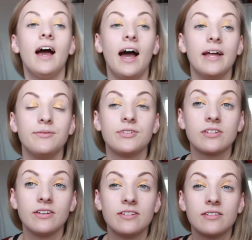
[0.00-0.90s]
I'm just
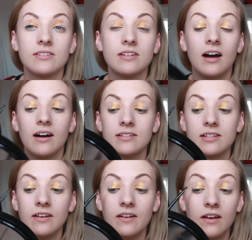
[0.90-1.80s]
going to start
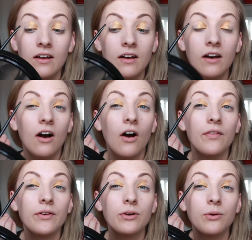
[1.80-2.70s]
on
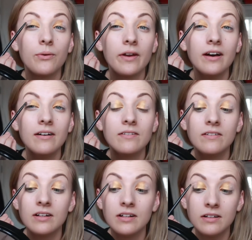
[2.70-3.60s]
the corner.
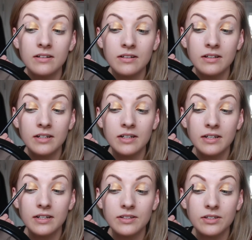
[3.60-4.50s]

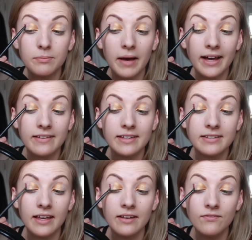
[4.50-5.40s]
Just pack this
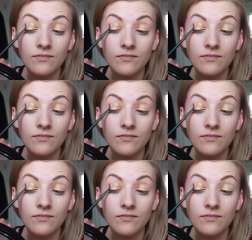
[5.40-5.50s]
in.